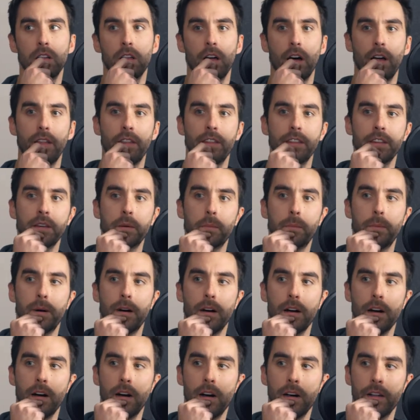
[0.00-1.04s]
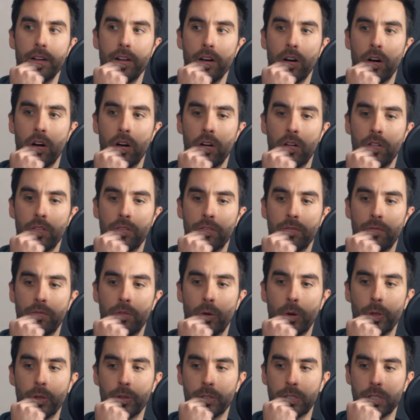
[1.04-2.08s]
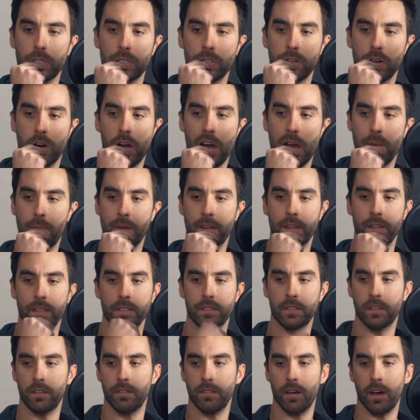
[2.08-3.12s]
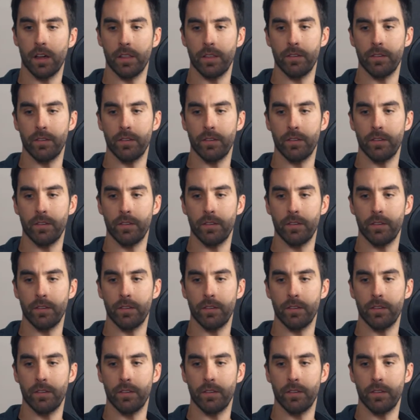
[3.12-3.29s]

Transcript: I think part of what you're describing are